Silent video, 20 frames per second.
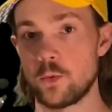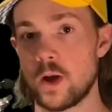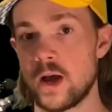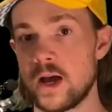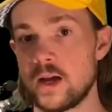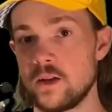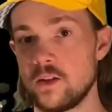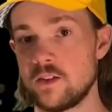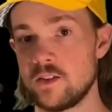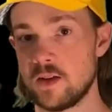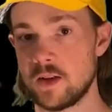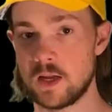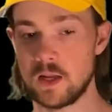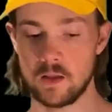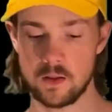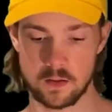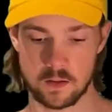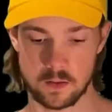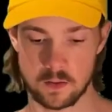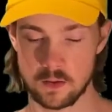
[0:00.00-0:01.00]
hander today,
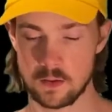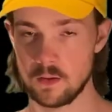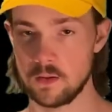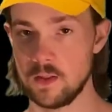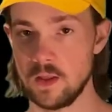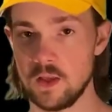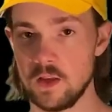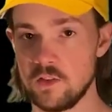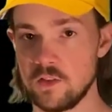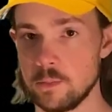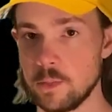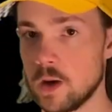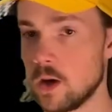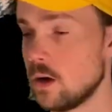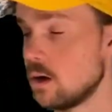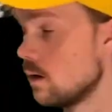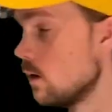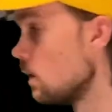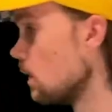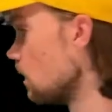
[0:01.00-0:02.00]
the easy bar.
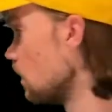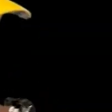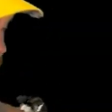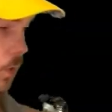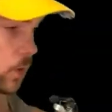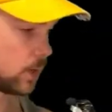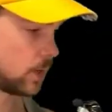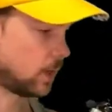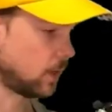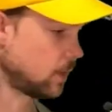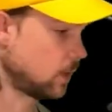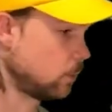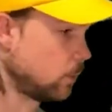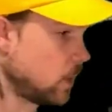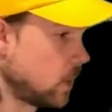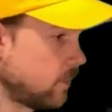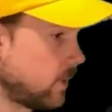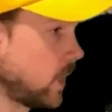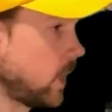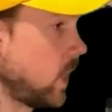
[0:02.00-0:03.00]
What we've got here then, we
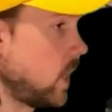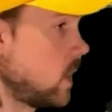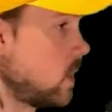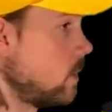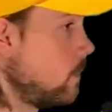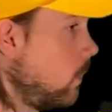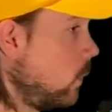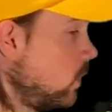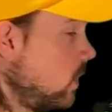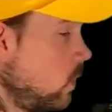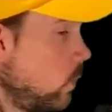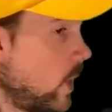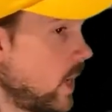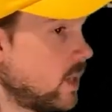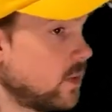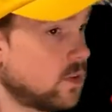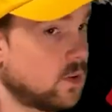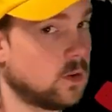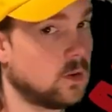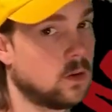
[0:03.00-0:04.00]
have a bodyweight